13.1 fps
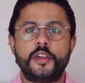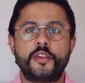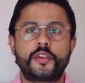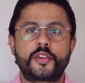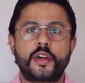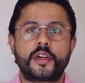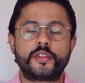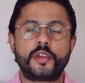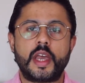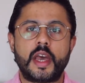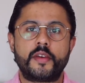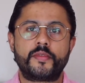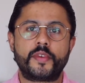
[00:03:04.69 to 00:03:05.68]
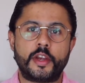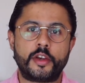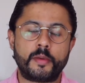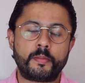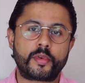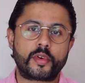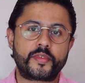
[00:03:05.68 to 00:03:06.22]
you start to have a
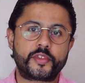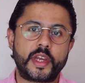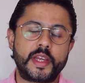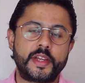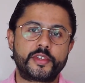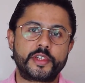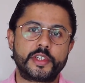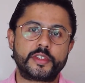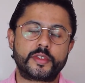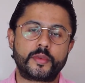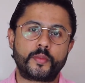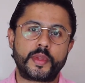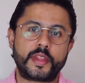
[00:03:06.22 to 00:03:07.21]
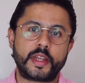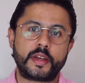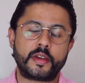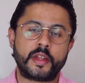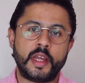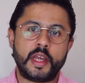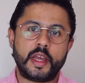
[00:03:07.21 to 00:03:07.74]
number of changes
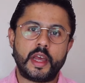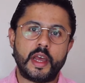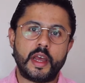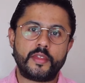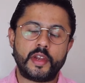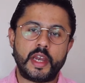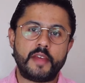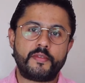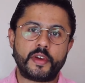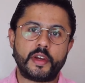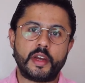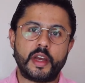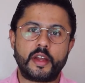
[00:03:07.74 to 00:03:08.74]
within uh, the liver,